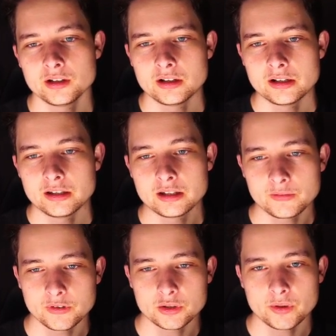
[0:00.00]
This is the
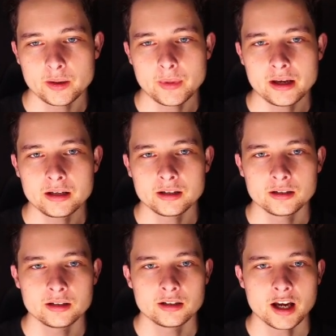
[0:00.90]
first one I made.
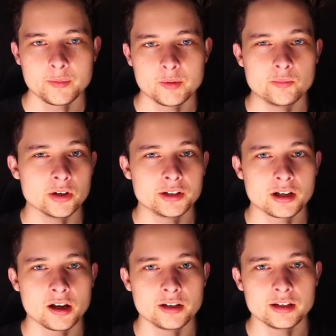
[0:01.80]
I've been building
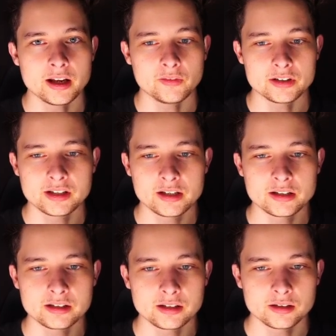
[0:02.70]
on it ever
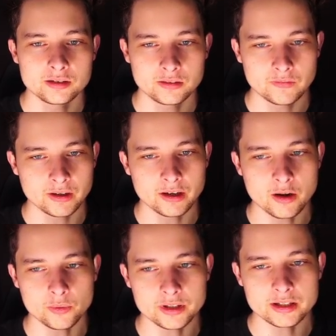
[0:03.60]
since, figuring out
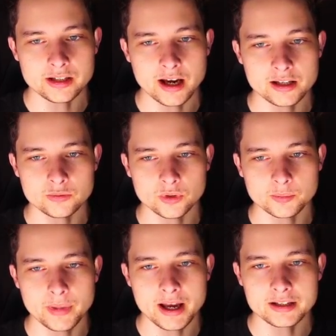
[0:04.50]
what designs work
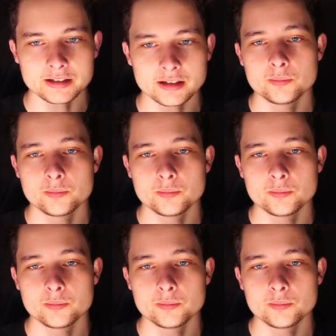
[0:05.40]
best.